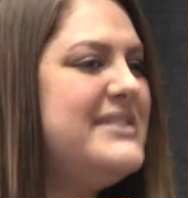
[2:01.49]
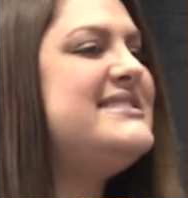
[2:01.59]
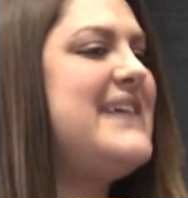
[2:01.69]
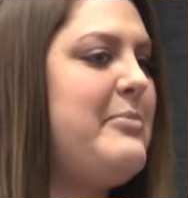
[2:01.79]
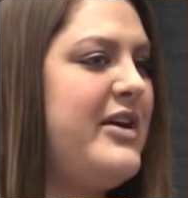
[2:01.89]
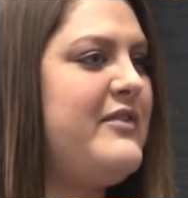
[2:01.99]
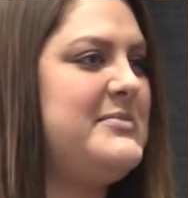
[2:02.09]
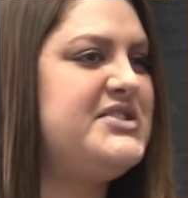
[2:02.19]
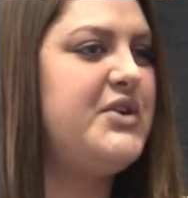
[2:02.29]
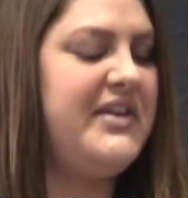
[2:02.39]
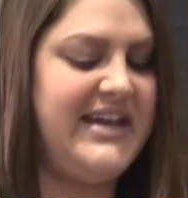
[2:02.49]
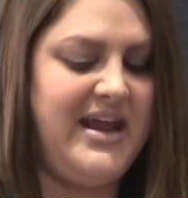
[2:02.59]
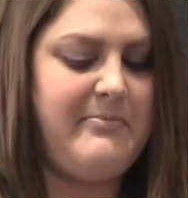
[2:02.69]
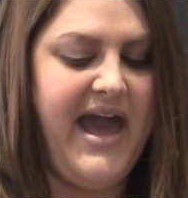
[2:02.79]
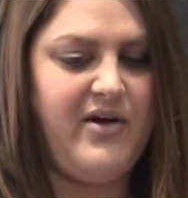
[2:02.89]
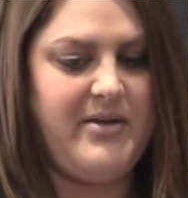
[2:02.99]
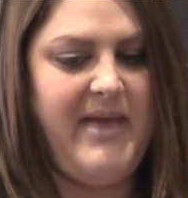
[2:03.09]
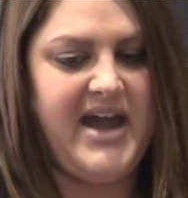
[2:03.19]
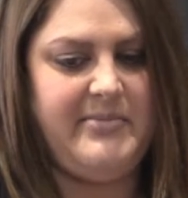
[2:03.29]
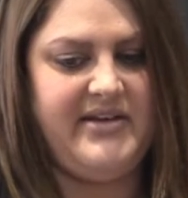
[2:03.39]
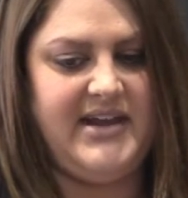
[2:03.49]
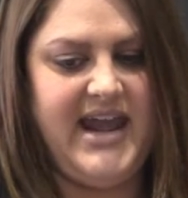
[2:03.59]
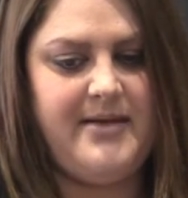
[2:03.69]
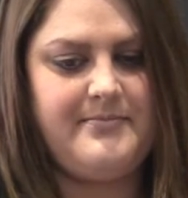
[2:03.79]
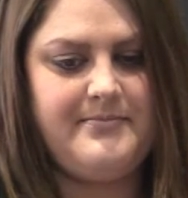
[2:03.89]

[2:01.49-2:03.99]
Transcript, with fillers: it's separate from sterility and biocompatibility.